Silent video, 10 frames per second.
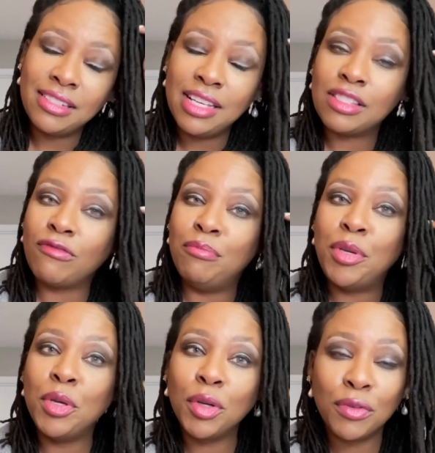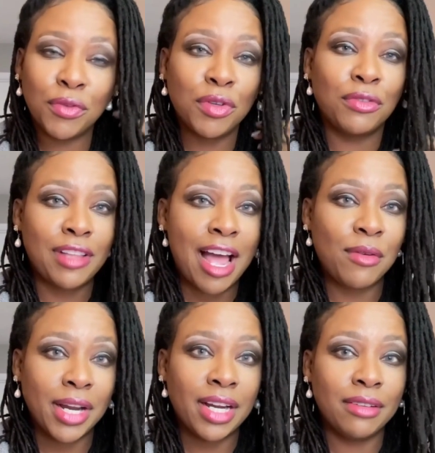It's beautiful
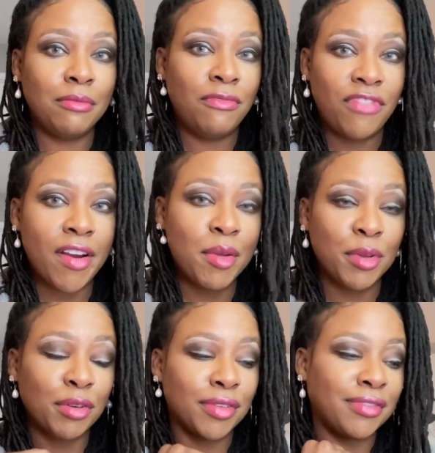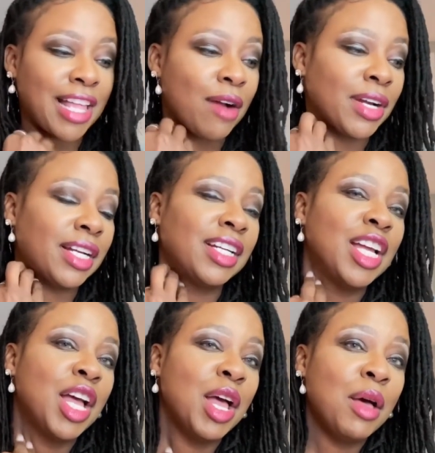flower, very beautiful flower.
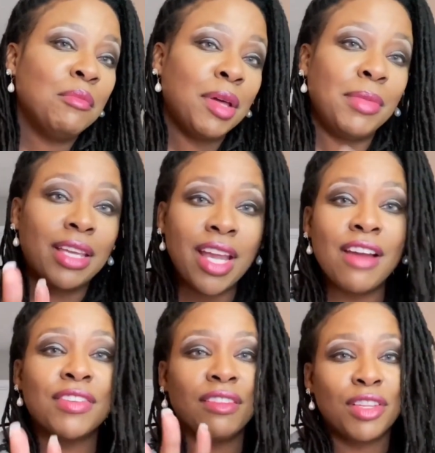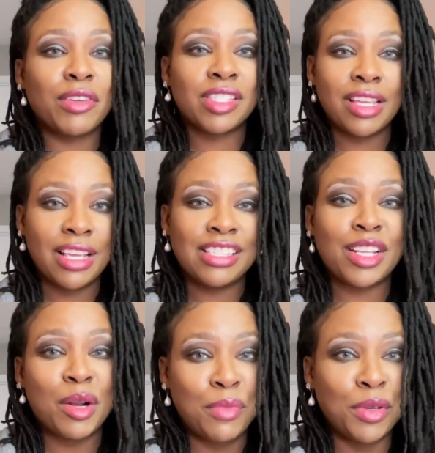But be careful of those things
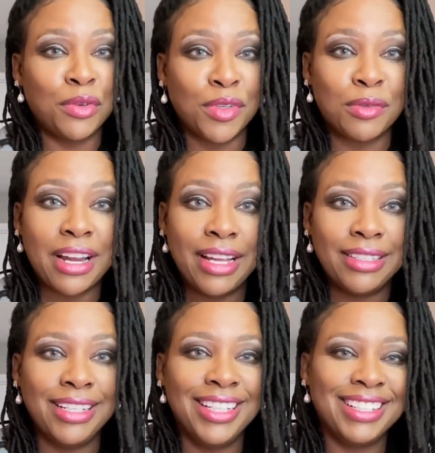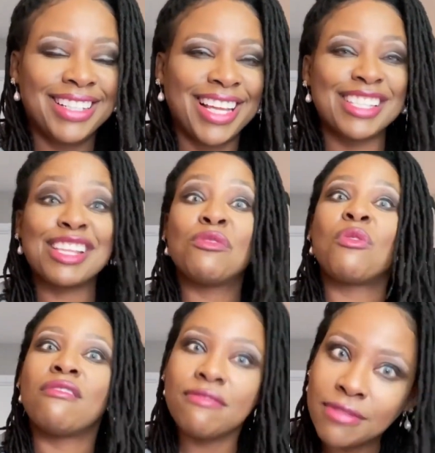that are beautiful, right? Because they
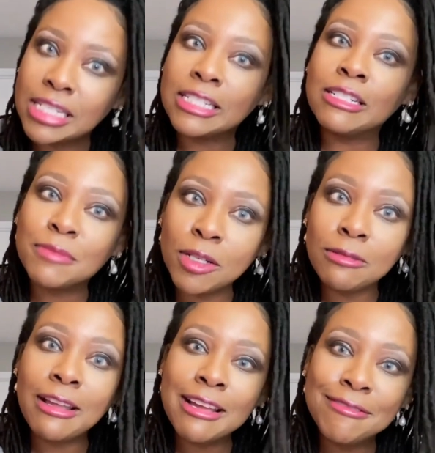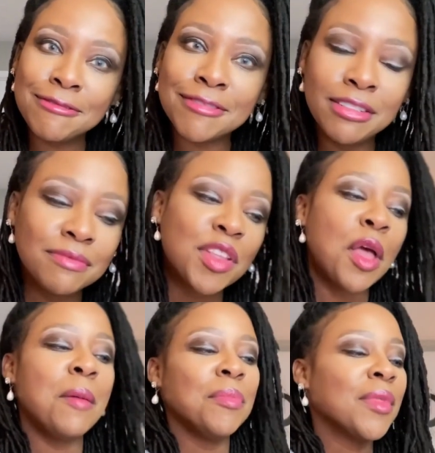will fuck up your life.
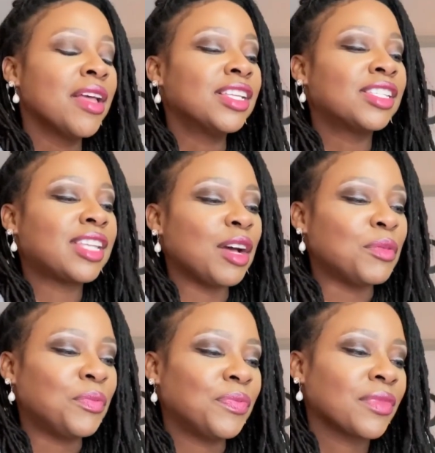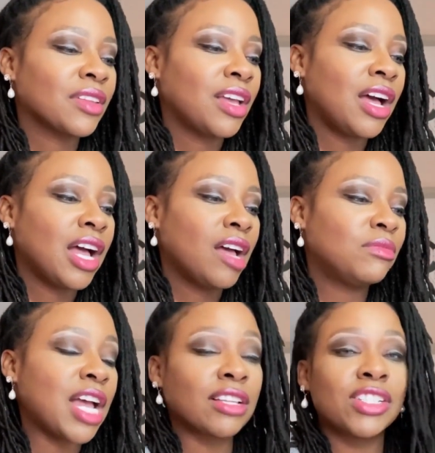So,
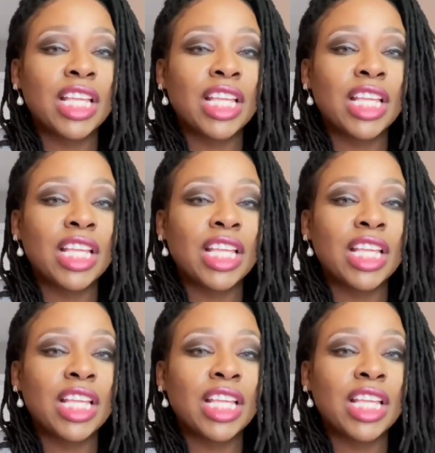Dr.